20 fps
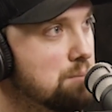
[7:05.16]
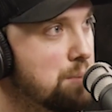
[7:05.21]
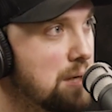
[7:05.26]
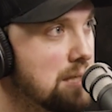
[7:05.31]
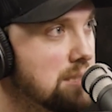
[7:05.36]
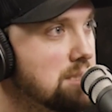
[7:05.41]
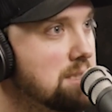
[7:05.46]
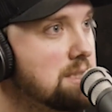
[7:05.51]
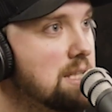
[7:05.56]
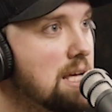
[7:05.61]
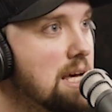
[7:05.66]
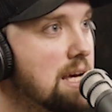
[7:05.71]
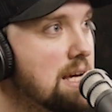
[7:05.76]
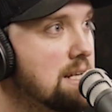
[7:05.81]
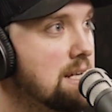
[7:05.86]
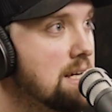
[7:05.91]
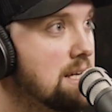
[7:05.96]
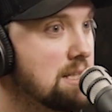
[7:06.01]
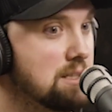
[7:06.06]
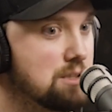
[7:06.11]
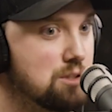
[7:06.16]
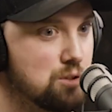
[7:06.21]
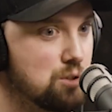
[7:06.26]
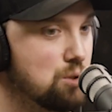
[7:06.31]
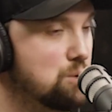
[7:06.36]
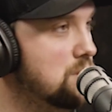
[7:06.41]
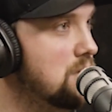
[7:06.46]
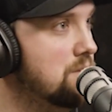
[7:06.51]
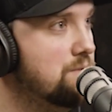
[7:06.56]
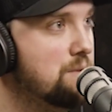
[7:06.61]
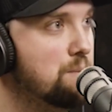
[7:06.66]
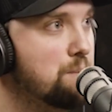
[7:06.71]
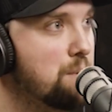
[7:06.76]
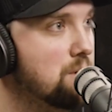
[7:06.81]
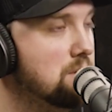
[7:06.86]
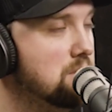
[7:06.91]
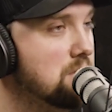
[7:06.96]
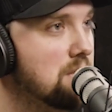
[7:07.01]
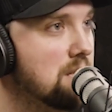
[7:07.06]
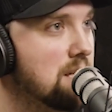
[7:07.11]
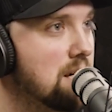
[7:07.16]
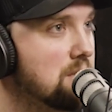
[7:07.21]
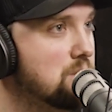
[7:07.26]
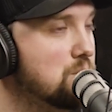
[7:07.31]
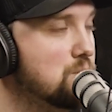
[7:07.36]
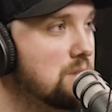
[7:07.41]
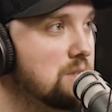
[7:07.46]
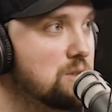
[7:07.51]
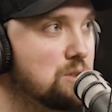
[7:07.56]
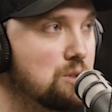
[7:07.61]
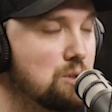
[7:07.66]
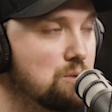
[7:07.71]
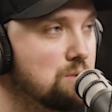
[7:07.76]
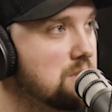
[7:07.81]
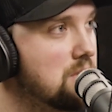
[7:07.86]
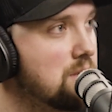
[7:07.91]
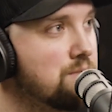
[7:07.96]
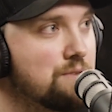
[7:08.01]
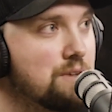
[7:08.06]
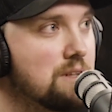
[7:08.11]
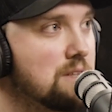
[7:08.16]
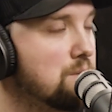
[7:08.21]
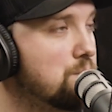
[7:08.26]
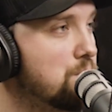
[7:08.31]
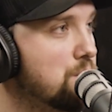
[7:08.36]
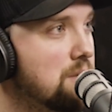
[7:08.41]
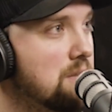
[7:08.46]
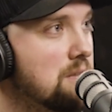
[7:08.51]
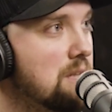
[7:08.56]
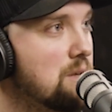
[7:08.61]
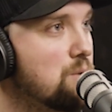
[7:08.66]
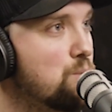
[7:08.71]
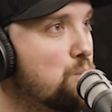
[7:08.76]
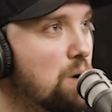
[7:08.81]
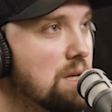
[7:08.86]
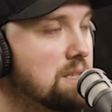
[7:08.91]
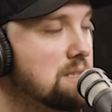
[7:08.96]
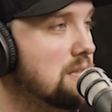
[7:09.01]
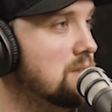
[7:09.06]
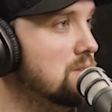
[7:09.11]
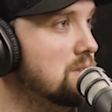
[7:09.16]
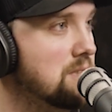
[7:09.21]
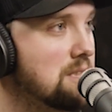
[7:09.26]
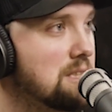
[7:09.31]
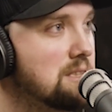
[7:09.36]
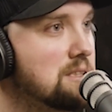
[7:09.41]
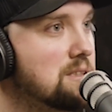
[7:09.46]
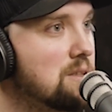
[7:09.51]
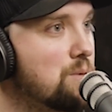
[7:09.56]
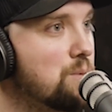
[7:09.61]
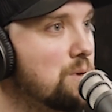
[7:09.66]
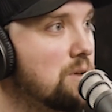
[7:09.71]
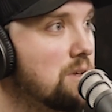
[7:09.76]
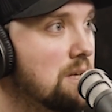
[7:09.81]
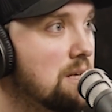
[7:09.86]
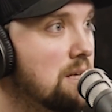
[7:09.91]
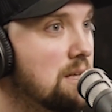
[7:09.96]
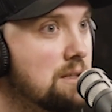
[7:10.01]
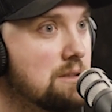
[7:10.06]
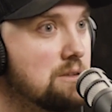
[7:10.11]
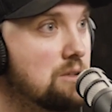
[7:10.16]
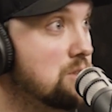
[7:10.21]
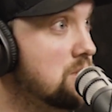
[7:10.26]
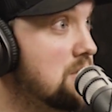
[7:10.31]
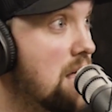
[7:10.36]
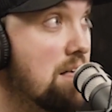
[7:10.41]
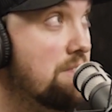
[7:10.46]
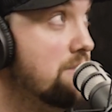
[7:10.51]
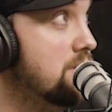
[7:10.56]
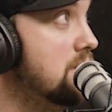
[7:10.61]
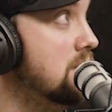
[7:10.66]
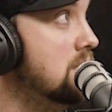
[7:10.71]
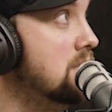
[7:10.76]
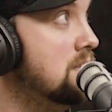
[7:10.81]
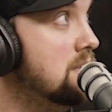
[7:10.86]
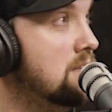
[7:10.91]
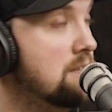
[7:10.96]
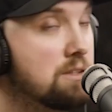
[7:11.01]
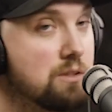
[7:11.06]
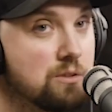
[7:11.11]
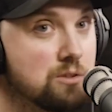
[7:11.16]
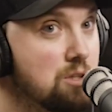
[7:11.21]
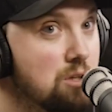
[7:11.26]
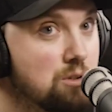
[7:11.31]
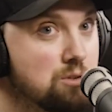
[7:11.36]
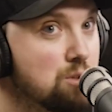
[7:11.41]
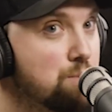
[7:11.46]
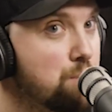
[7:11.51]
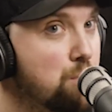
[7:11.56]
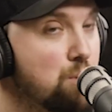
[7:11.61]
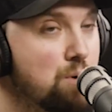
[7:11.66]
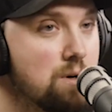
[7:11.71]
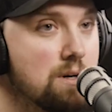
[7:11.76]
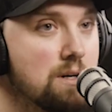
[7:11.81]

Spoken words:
Penn State, two different parts of the country, two different completely whitetail seasons that we're looking... There's nothing. Well, there's no support.